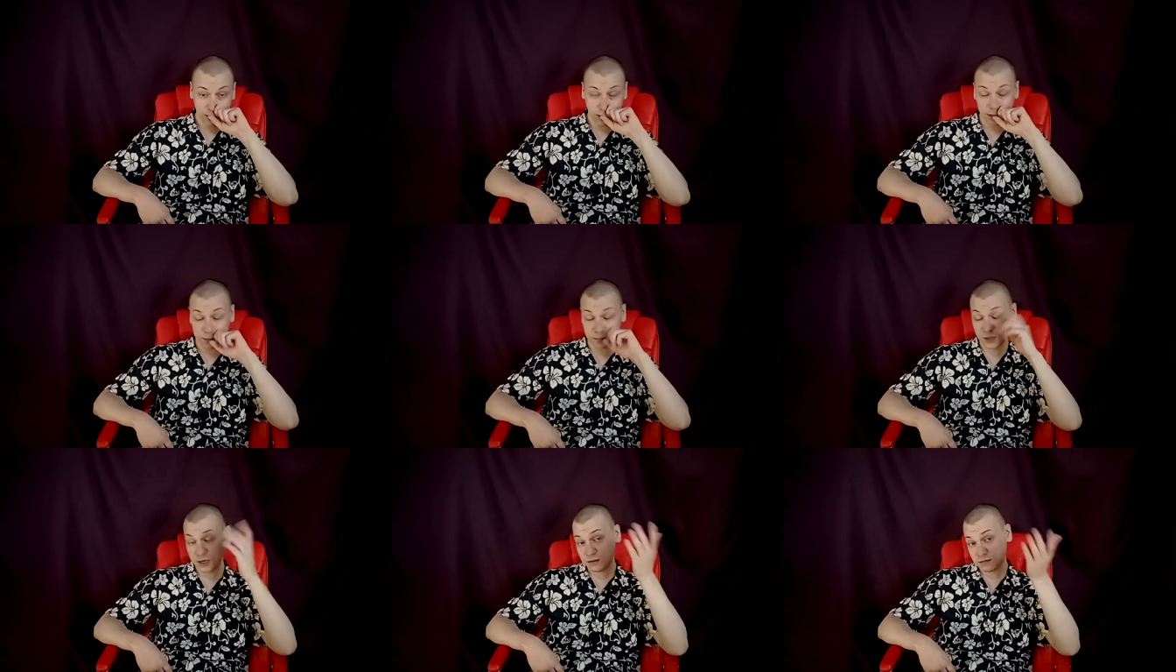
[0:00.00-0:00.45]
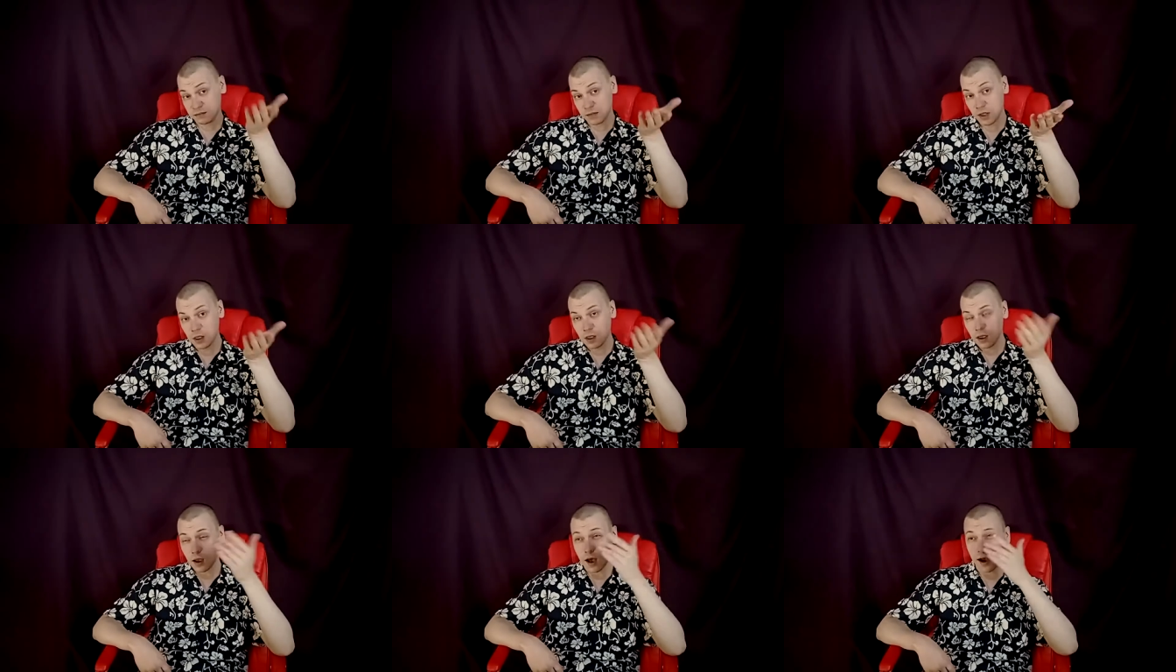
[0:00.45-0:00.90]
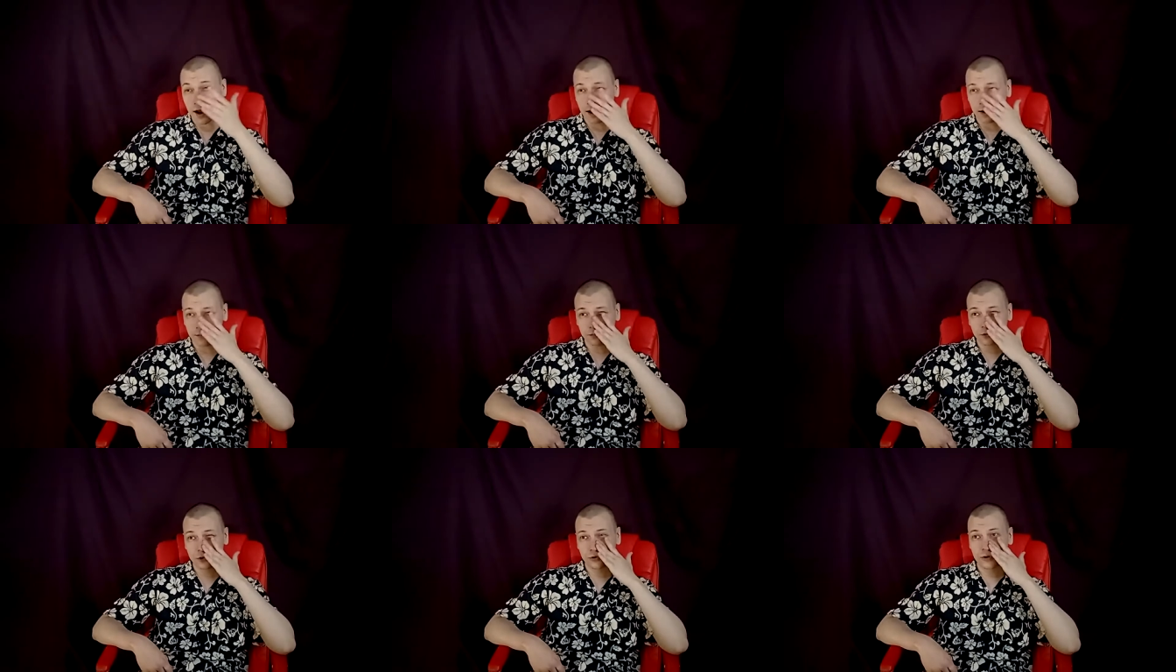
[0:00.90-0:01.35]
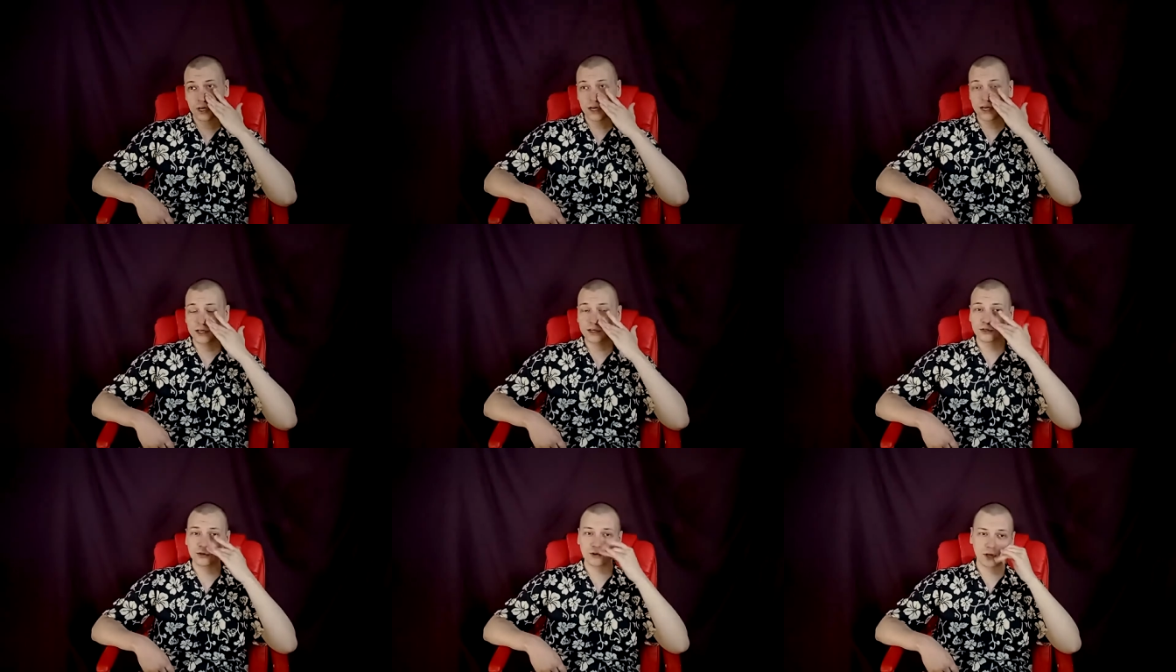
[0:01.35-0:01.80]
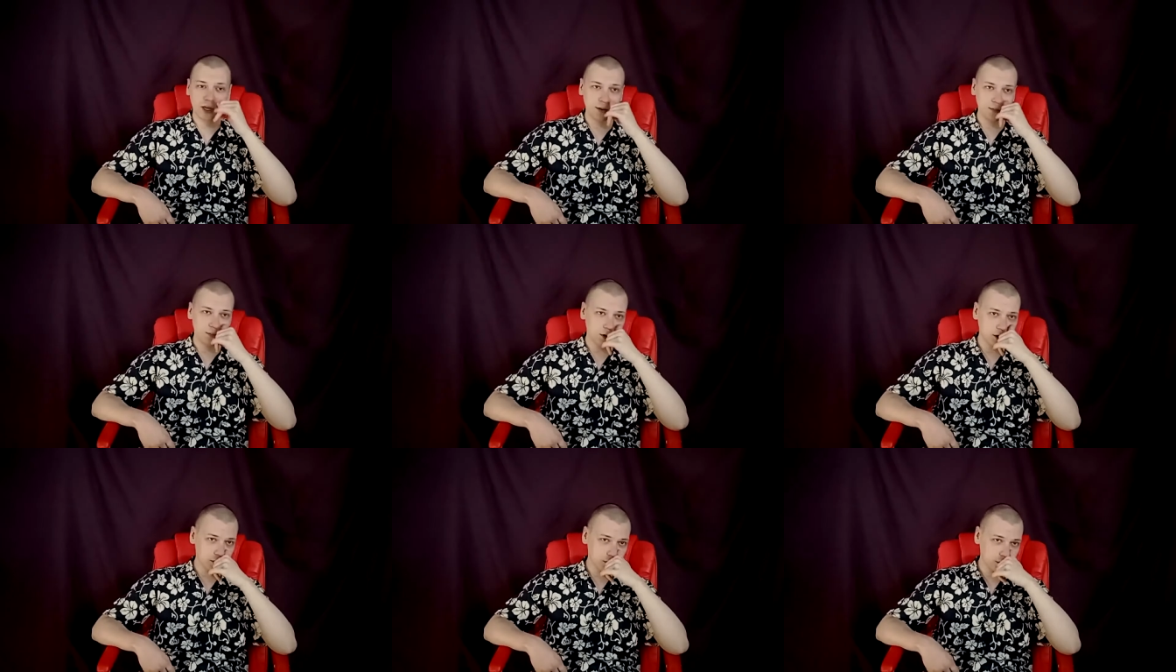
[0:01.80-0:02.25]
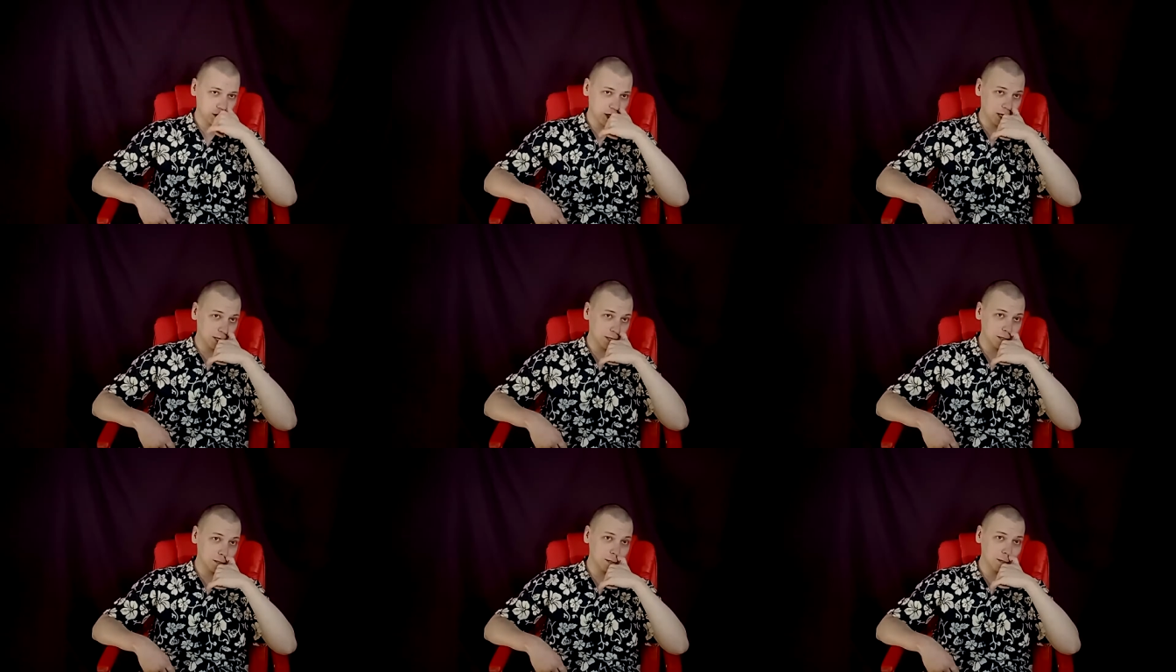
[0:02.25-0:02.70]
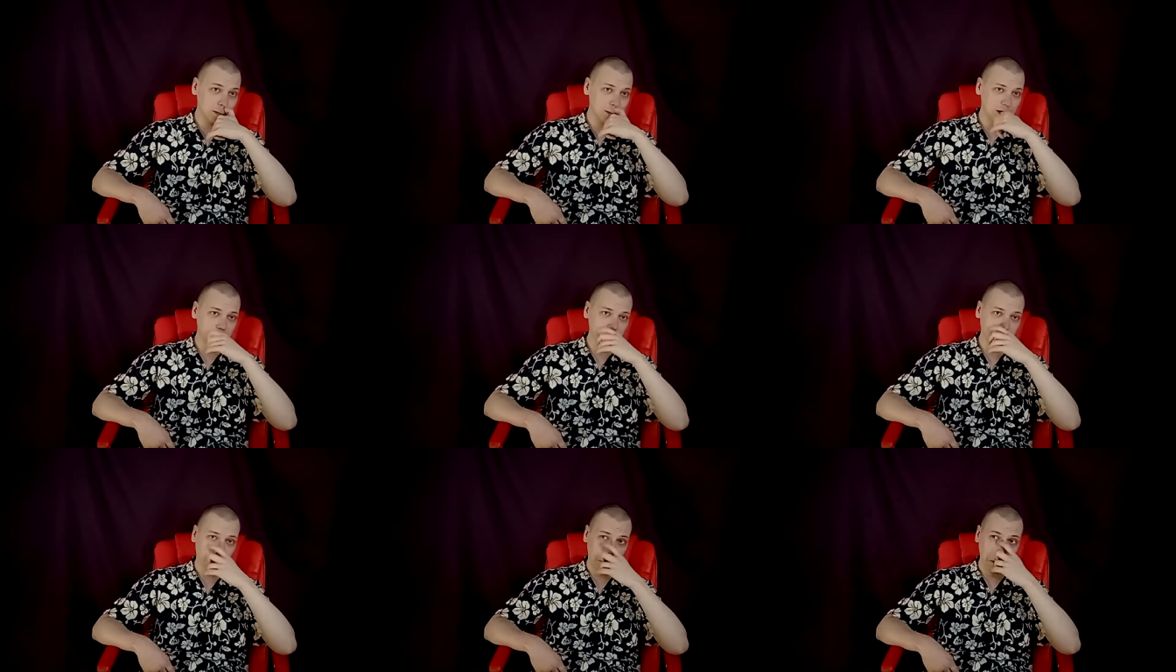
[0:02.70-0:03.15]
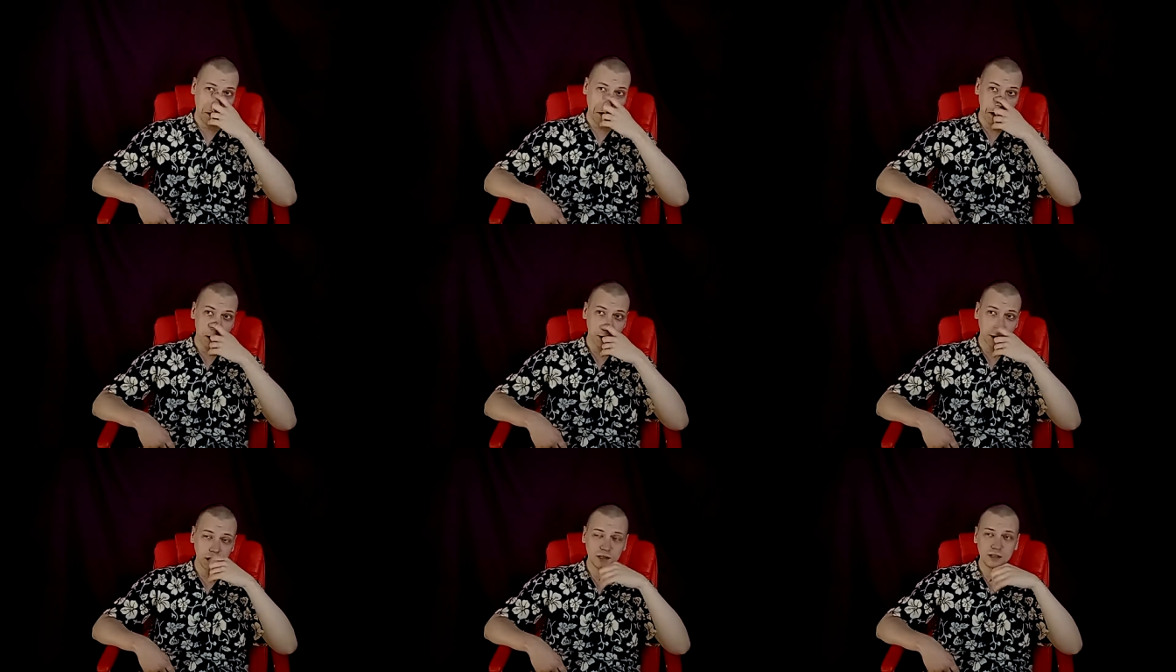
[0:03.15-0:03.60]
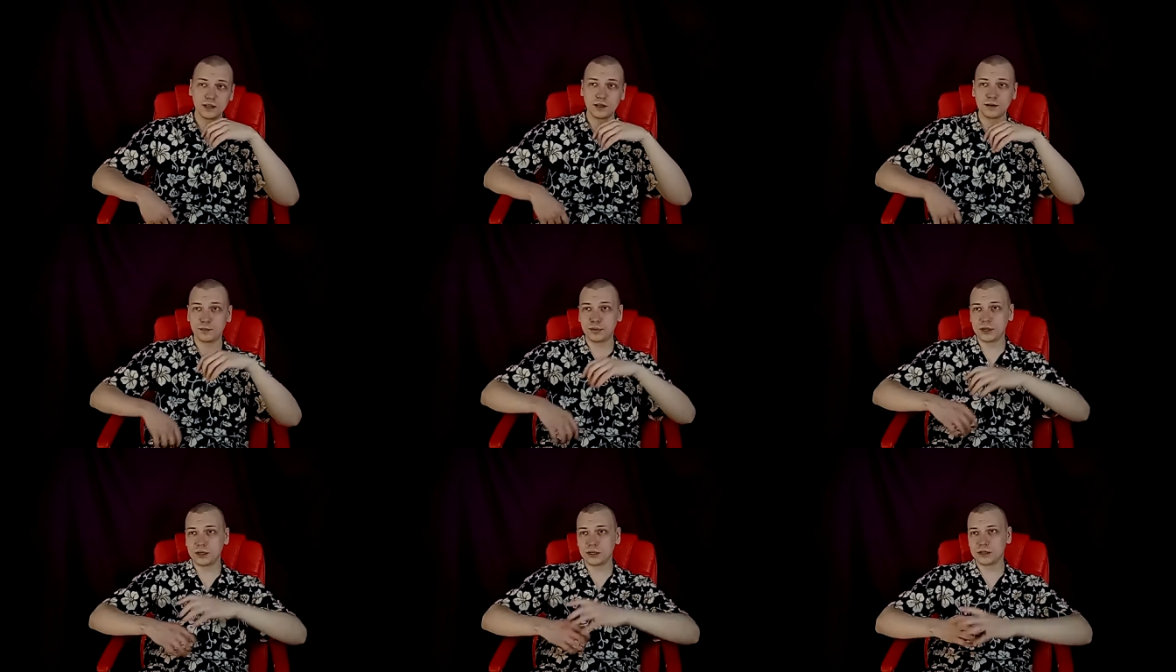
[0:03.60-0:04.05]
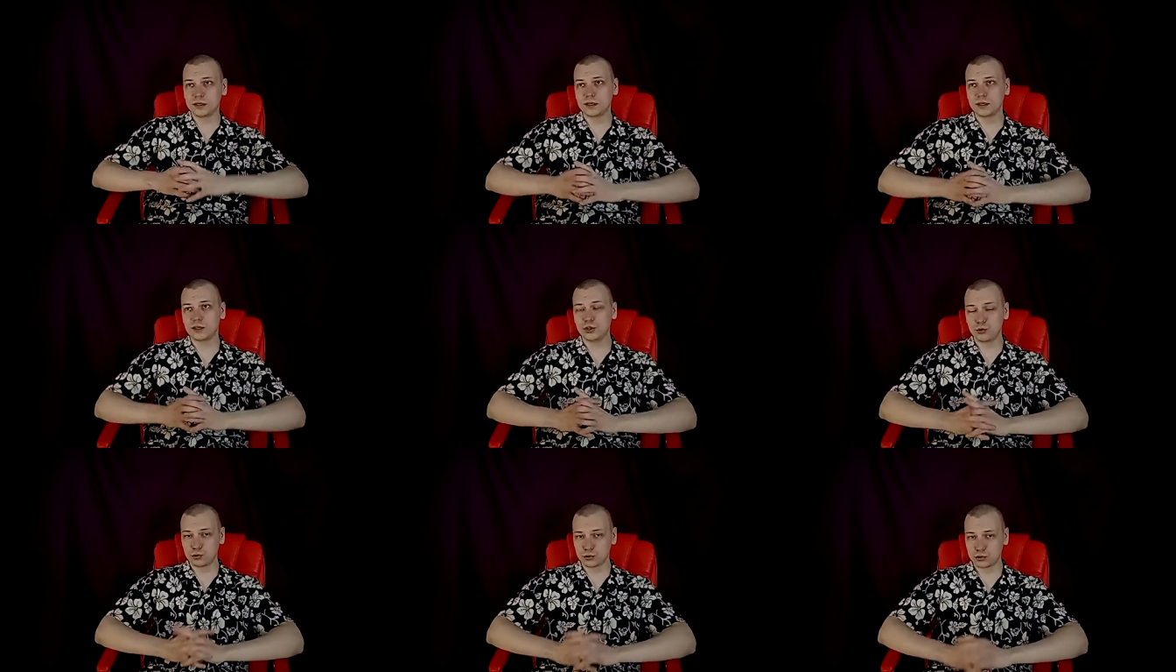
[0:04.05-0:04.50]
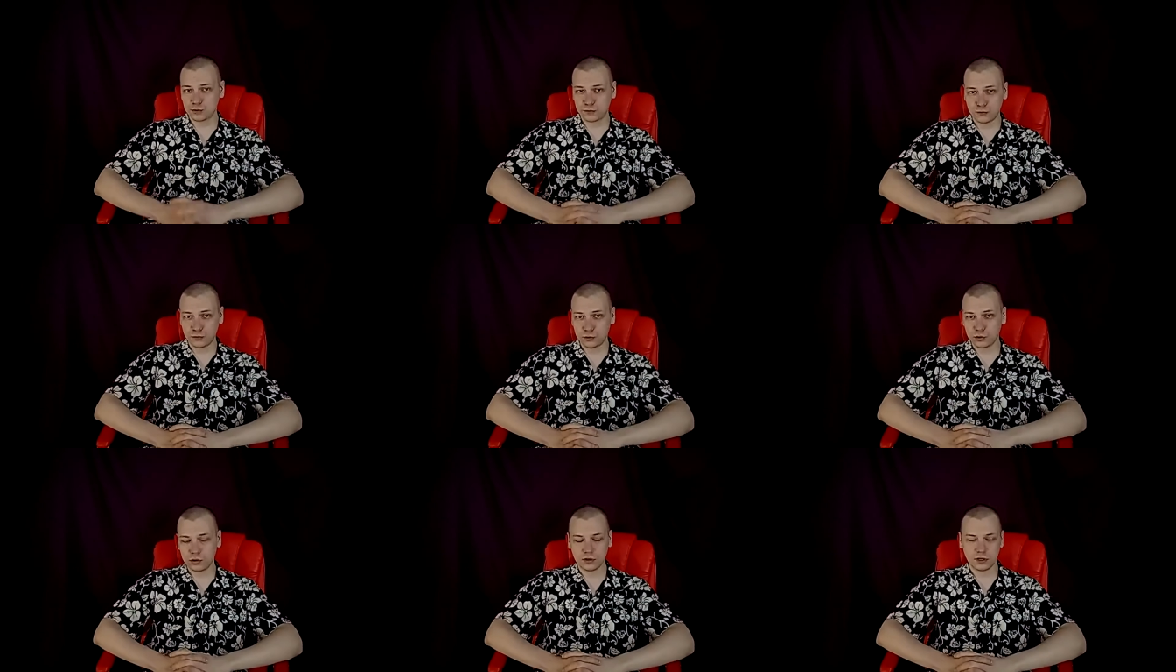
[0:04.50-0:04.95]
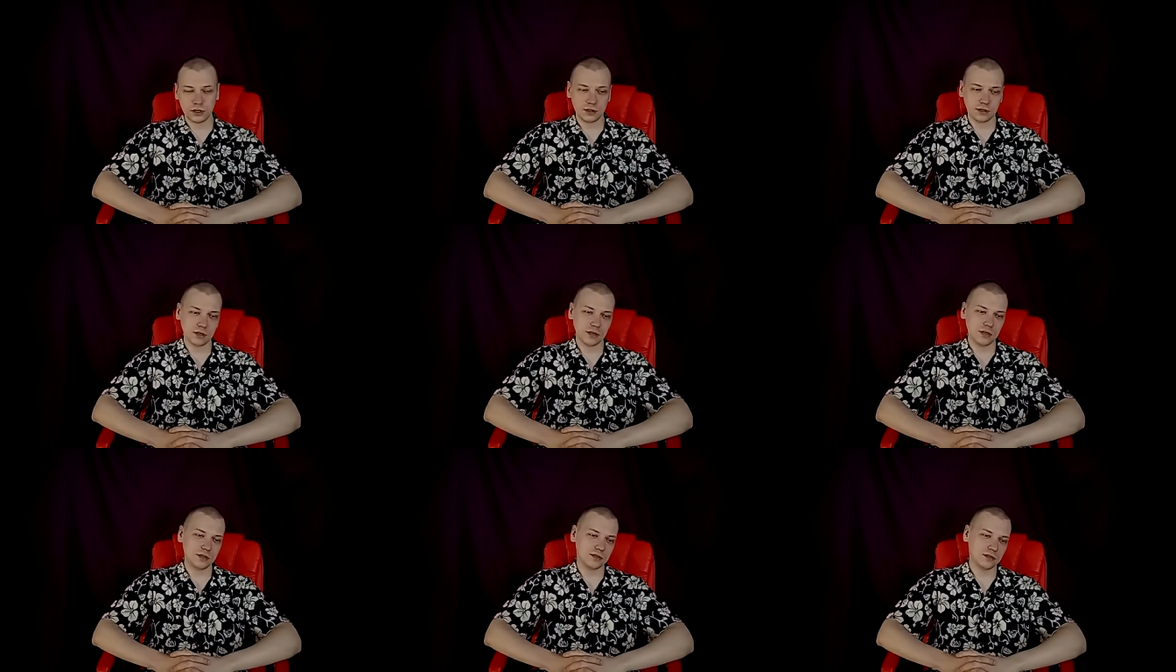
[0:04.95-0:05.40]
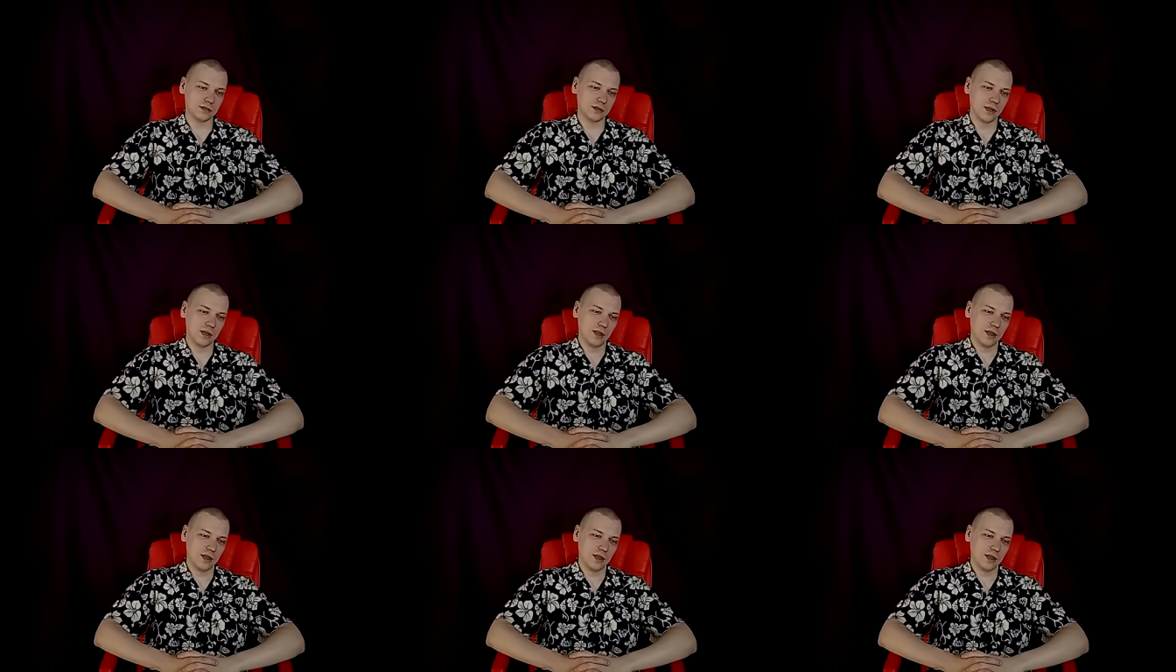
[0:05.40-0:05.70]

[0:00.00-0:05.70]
I mean, I'm trying to keep this channel like a little bit useful at least.